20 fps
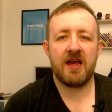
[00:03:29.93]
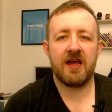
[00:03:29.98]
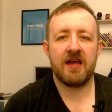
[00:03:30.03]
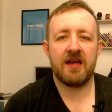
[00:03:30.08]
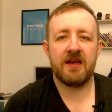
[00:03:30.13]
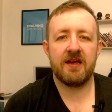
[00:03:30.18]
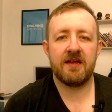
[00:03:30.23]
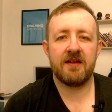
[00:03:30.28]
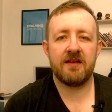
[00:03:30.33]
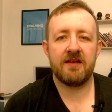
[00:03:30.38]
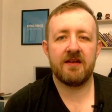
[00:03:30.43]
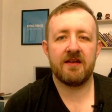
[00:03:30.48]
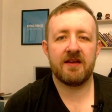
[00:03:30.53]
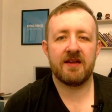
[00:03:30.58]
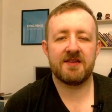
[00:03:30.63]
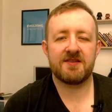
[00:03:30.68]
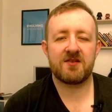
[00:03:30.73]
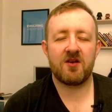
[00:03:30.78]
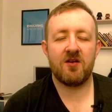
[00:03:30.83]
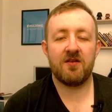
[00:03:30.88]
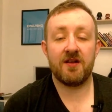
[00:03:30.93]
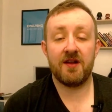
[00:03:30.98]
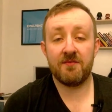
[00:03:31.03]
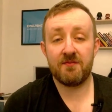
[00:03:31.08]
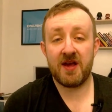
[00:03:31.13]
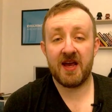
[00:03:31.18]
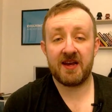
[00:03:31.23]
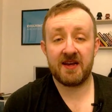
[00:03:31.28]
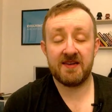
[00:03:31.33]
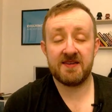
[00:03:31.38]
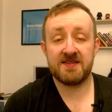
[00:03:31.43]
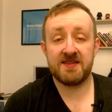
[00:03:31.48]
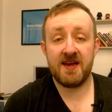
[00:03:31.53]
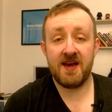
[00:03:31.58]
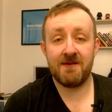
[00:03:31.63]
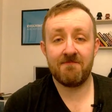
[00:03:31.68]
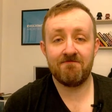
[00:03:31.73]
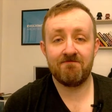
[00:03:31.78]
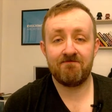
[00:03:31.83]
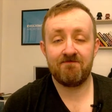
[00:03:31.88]
and it's called Unpacking
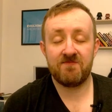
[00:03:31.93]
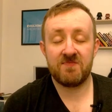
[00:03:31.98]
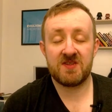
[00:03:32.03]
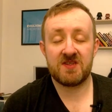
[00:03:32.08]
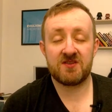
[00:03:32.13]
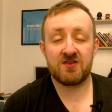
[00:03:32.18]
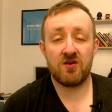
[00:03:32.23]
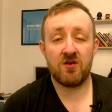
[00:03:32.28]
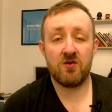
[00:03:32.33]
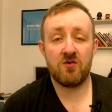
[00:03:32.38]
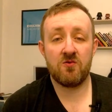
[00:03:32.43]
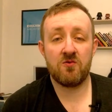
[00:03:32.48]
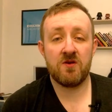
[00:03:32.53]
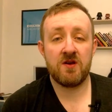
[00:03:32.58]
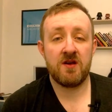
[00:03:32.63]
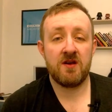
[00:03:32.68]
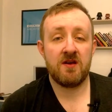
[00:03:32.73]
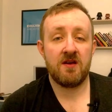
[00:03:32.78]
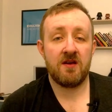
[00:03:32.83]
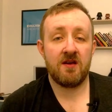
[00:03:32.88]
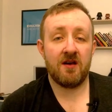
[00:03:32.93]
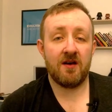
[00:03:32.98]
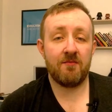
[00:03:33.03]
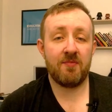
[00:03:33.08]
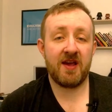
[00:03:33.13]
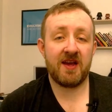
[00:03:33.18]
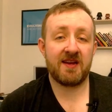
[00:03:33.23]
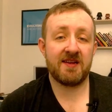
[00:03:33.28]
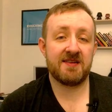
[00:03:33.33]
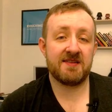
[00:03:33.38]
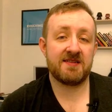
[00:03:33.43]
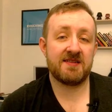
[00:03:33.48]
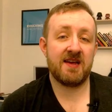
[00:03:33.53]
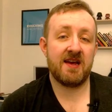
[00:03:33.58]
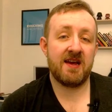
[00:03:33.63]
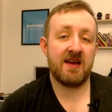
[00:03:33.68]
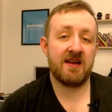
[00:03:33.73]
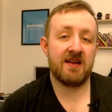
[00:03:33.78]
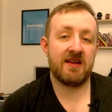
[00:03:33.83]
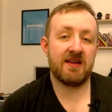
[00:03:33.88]
Design. So Unpacking
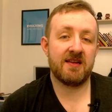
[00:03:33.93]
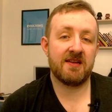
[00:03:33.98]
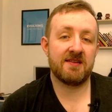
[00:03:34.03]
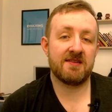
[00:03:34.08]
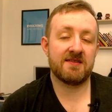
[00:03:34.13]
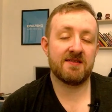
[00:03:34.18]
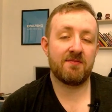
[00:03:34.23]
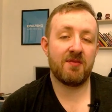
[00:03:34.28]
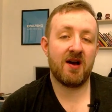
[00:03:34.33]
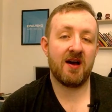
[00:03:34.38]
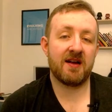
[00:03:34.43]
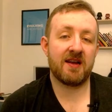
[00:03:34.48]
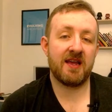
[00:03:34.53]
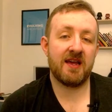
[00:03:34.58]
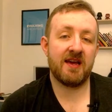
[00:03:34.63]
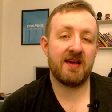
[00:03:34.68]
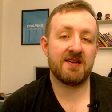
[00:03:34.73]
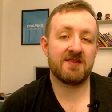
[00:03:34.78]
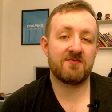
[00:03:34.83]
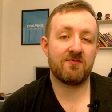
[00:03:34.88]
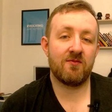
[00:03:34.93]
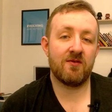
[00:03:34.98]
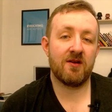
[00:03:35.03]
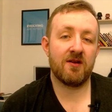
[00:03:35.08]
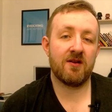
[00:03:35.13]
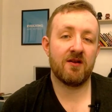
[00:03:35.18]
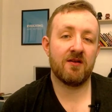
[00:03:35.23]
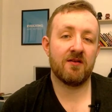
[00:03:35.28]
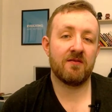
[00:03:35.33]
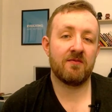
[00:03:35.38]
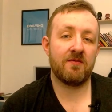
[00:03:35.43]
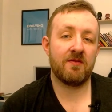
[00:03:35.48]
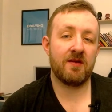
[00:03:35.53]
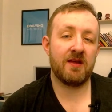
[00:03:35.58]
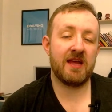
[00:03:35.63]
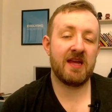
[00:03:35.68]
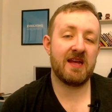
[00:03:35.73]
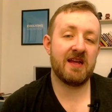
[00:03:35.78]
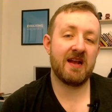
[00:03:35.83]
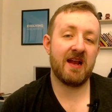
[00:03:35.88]
Design is a podcast where
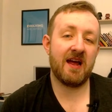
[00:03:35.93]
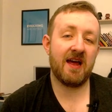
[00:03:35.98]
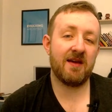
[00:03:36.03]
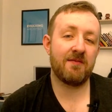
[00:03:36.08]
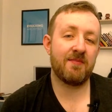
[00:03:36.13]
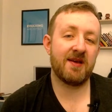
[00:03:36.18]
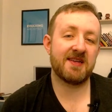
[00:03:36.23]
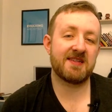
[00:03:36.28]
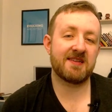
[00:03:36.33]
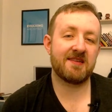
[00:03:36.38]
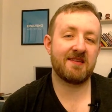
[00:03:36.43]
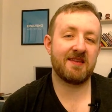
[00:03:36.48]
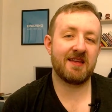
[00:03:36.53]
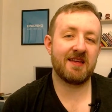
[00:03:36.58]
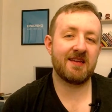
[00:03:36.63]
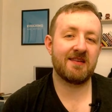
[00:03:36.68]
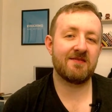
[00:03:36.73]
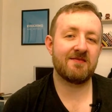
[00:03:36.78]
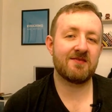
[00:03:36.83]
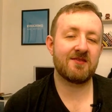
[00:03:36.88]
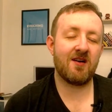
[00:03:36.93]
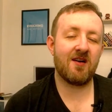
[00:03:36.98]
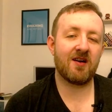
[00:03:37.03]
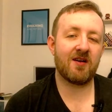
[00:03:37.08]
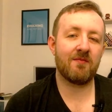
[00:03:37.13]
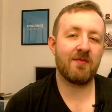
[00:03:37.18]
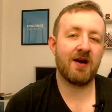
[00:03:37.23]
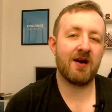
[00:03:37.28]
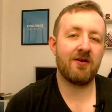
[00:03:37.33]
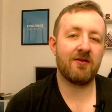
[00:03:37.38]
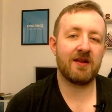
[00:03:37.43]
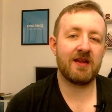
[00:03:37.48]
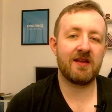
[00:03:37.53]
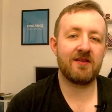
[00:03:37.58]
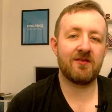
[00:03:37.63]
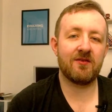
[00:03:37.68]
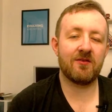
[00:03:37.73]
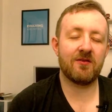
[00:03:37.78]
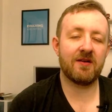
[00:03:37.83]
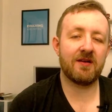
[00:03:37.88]
he and I basically talk about
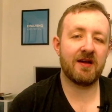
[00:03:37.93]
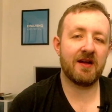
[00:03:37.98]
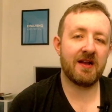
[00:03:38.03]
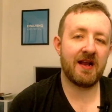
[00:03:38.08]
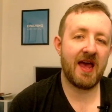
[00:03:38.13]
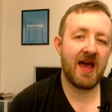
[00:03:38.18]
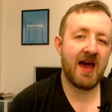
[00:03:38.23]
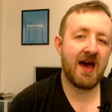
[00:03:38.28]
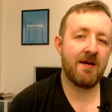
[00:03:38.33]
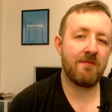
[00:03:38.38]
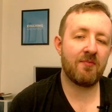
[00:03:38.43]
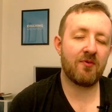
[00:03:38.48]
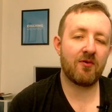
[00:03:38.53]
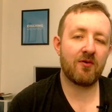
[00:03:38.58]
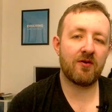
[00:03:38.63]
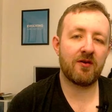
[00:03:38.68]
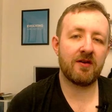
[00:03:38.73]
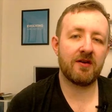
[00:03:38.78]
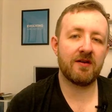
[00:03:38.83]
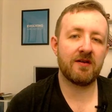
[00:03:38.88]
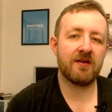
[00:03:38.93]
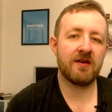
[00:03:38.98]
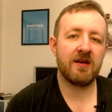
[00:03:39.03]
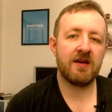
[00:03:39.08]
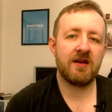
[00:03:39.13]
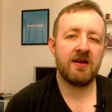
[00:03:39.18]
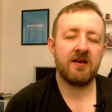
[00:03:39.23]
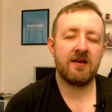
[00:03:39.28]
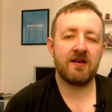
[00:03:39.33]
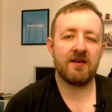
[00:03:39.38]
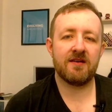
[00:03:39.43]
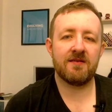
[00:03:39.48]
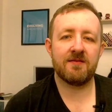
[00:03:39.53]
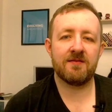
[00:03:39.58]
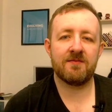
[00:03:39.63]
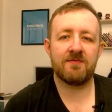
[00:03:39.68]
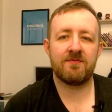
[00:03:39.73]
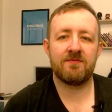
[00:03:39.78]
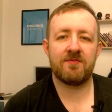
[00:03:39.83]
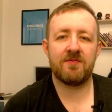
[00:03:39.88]
either an app or a
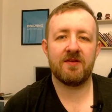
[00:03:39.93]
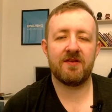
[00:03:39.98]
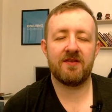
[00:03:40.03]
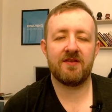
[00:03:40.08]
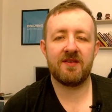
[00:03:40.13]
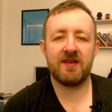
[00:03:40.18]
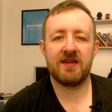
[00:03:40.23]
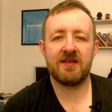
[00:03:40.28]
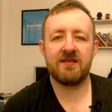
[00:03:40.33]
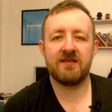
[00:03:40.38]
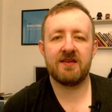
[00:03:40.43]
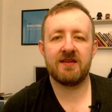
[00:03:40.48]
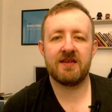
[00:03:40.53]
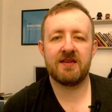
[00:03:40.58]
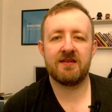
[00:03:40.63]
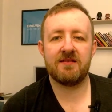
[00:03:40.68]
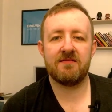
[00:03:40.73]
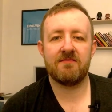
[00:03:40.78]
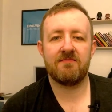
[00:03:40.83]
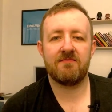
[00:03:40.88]
thing that